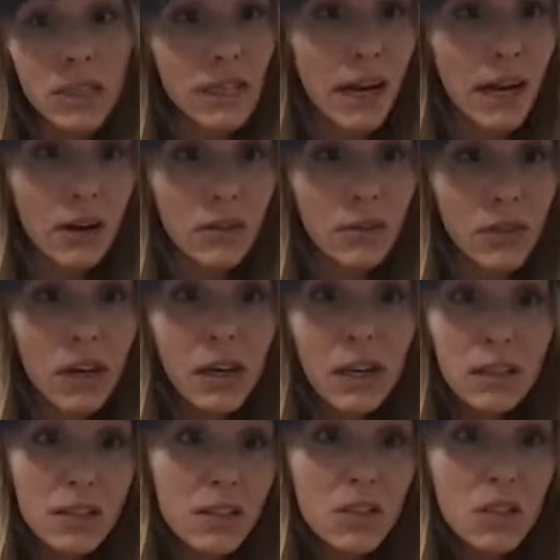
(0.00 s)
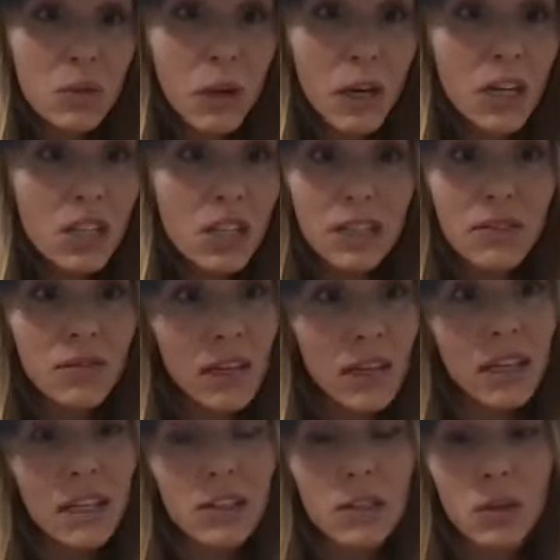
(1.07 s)
get out of the situation if they
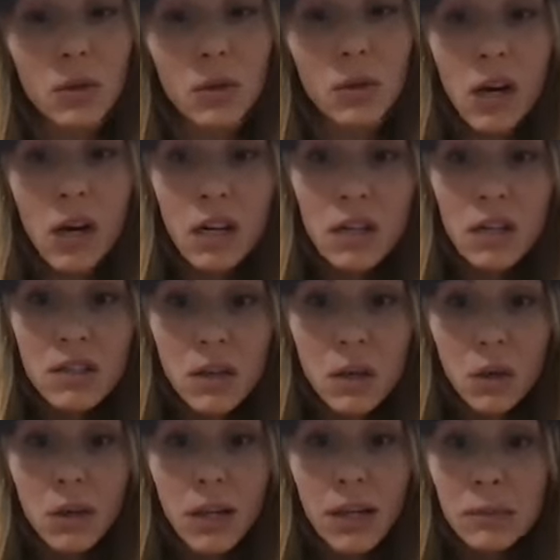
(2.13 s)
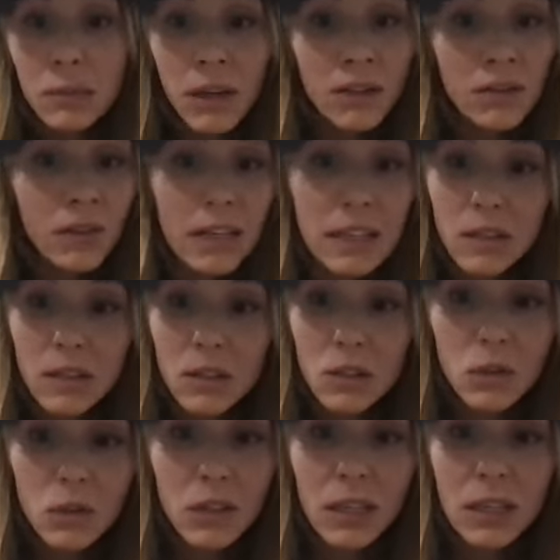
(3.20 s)
need to. So that's my advice on
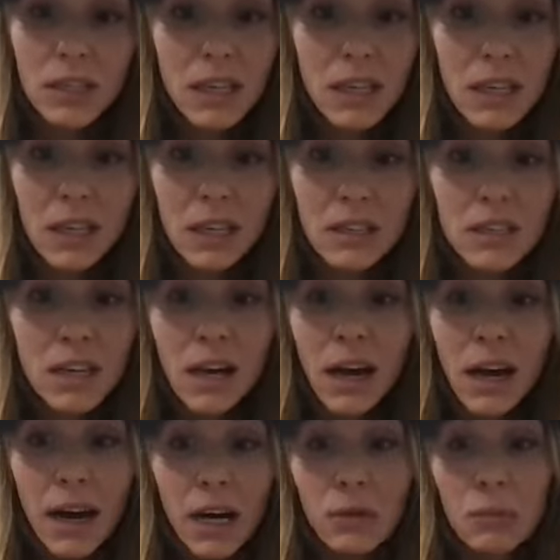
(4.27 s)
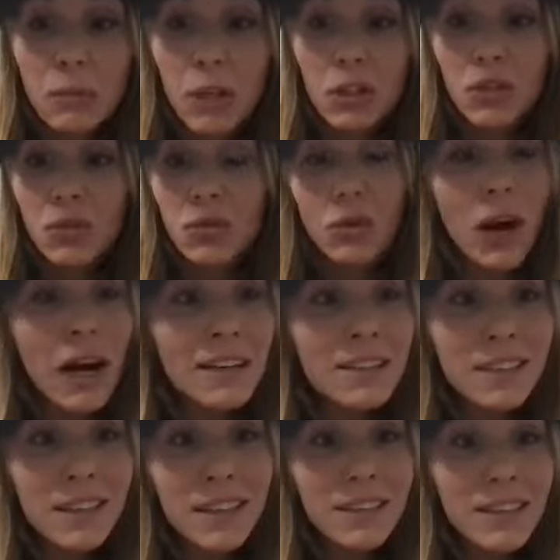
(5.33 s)
touring skis. Try
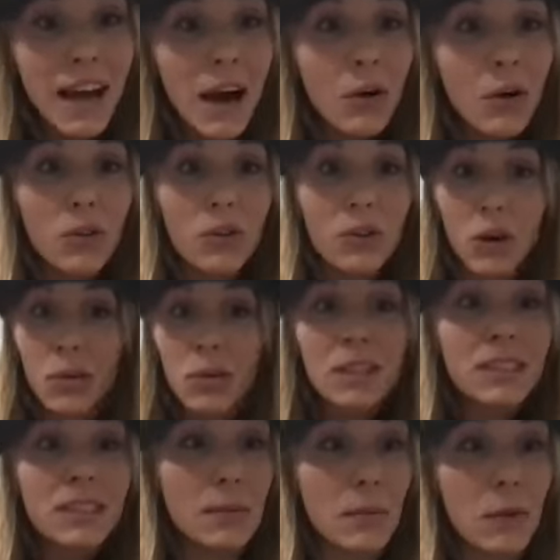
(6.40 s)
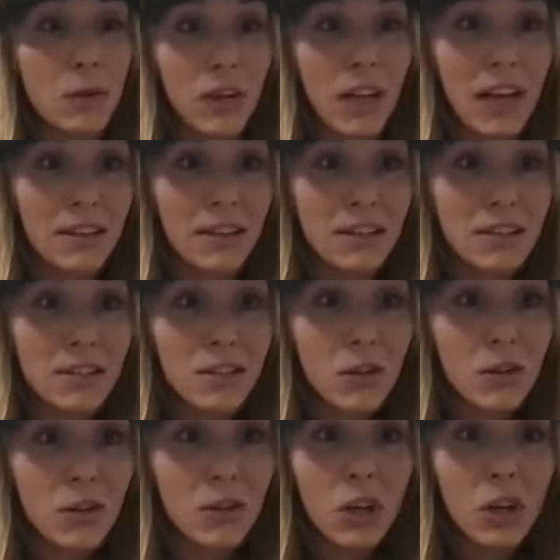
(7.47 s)
skis out, go to demo days,
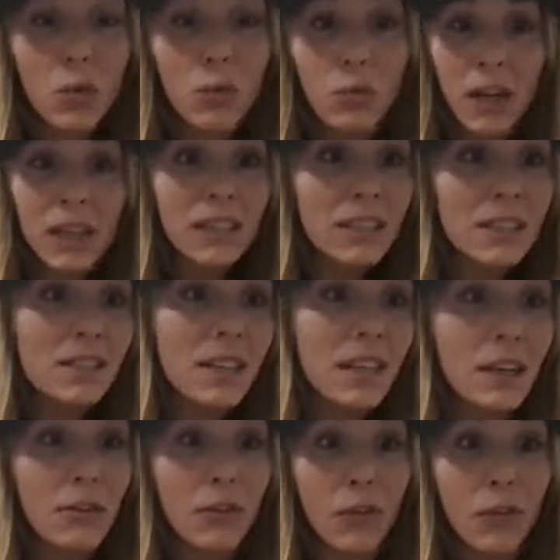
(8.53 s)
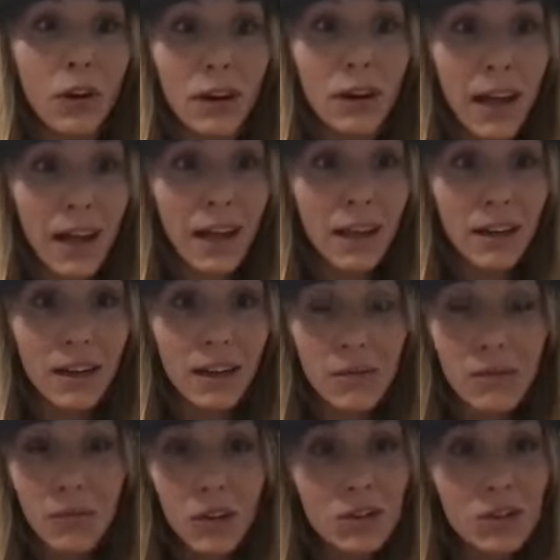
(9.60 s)
rent a ski for a day
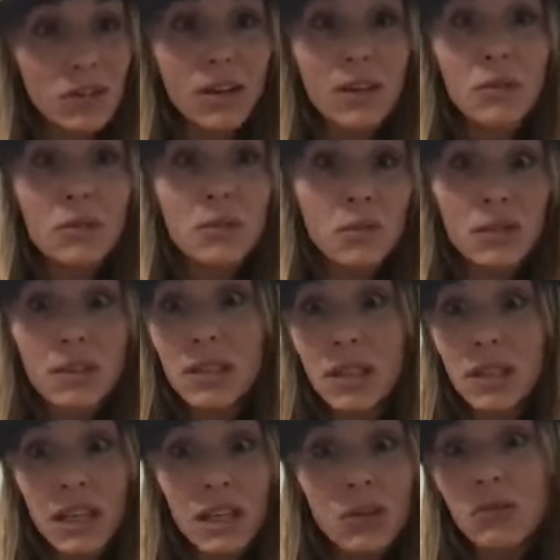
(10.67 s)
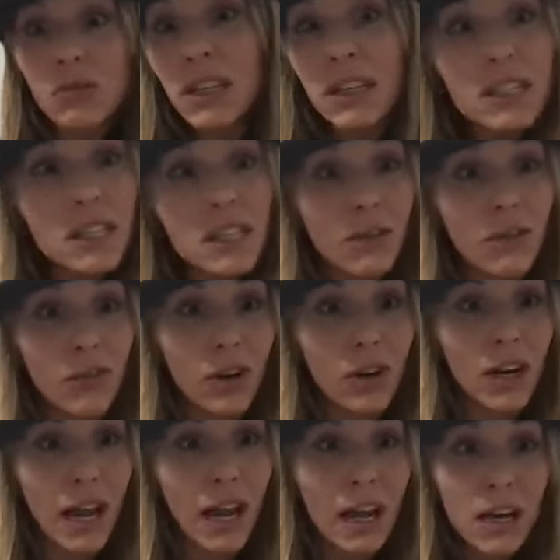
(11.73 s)
there's a lot of resorts that let you rent a ski for a
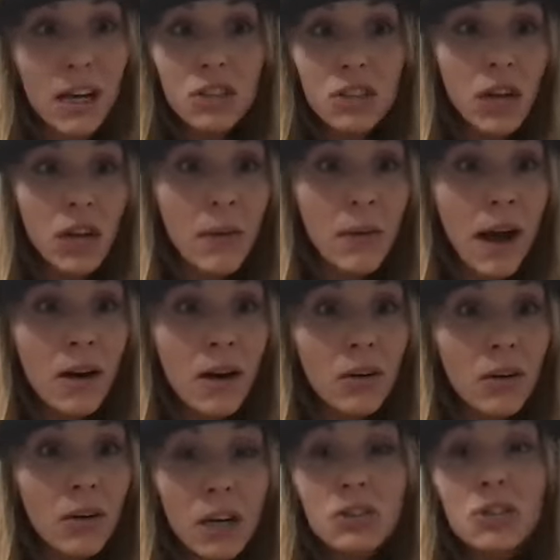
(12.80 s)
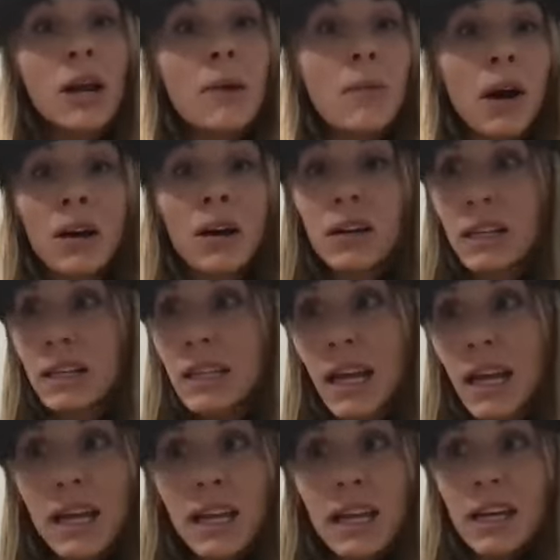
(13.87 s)
day. Try them out on a
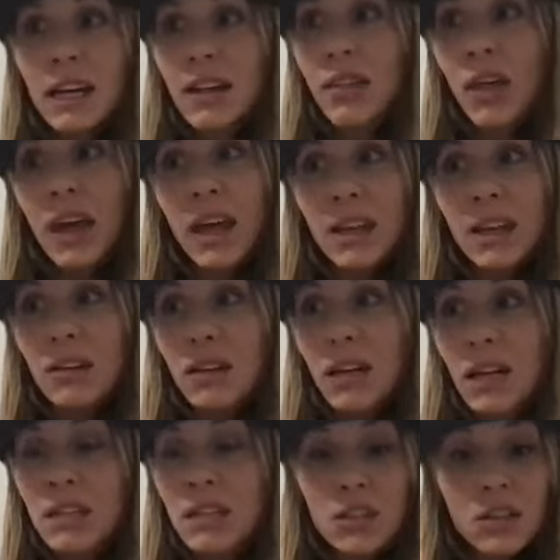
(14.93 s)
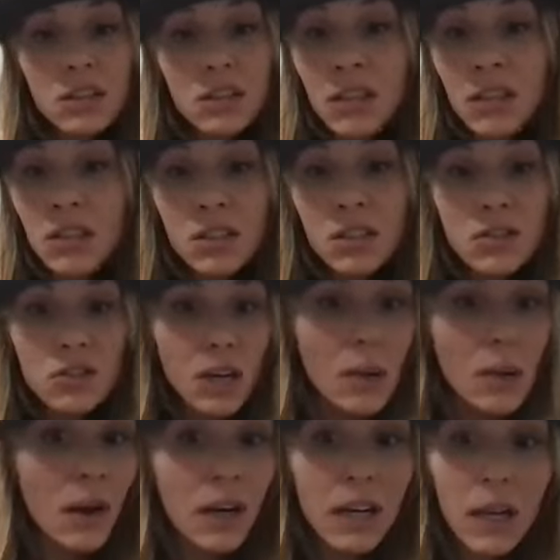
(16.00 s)
day that is good condition, try
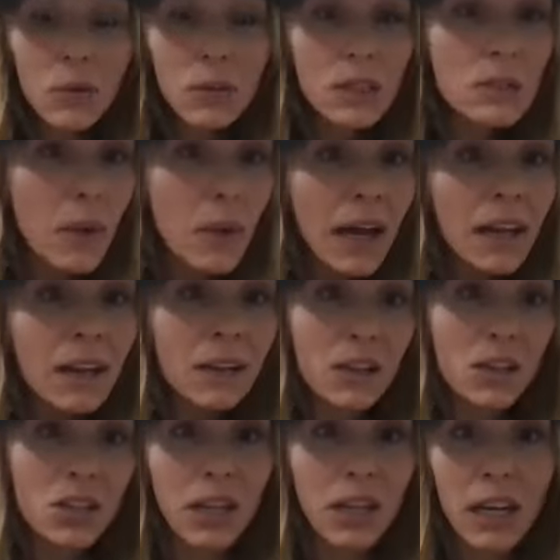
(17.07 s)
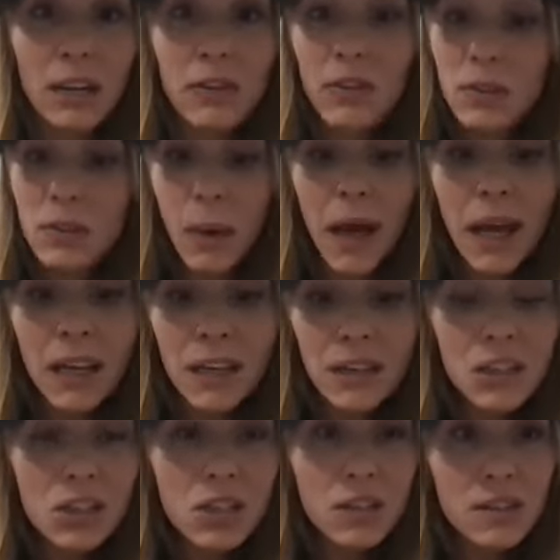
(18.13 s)
them out a day when it's bad condition. And if it's bad
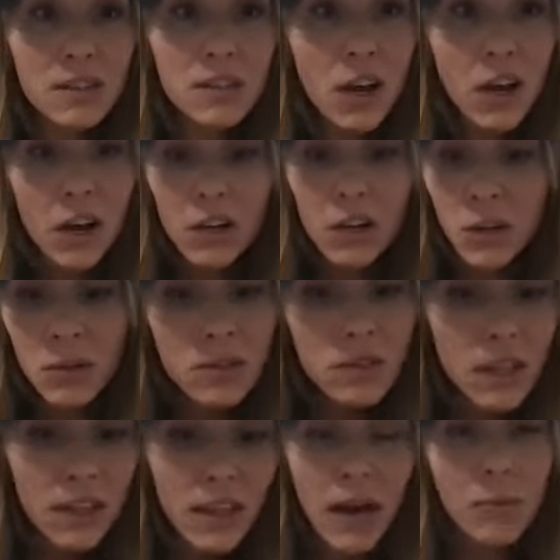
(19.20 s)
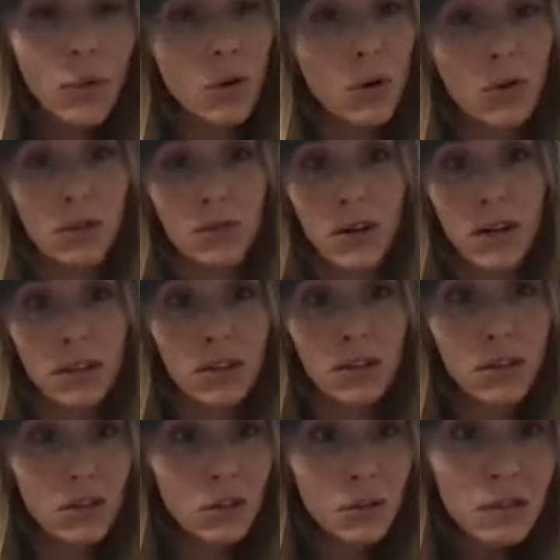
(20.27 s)
conditions, go ski that mogul run,
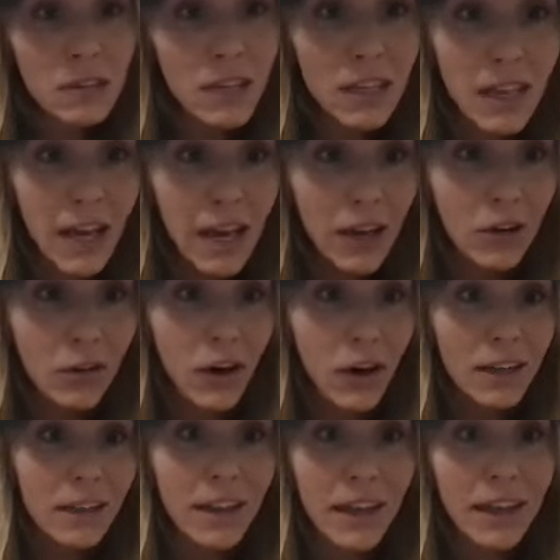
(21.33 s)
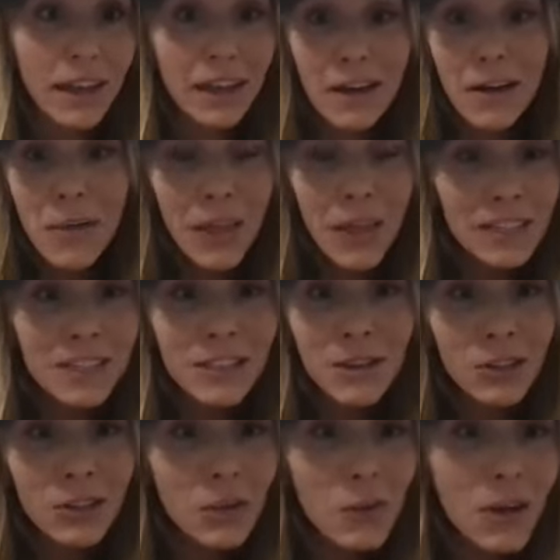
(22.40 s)
go ski that crud. Like that's the
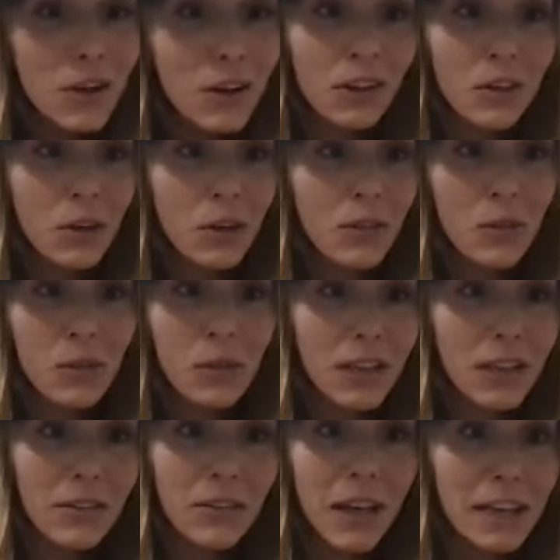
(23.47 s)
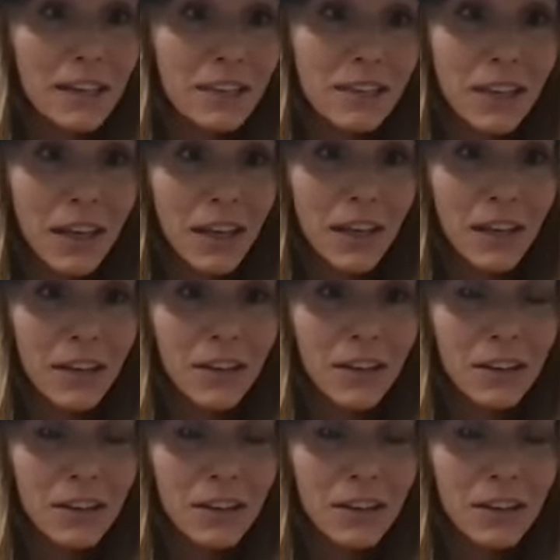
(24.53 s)
only way you're going to know if you really love that ski.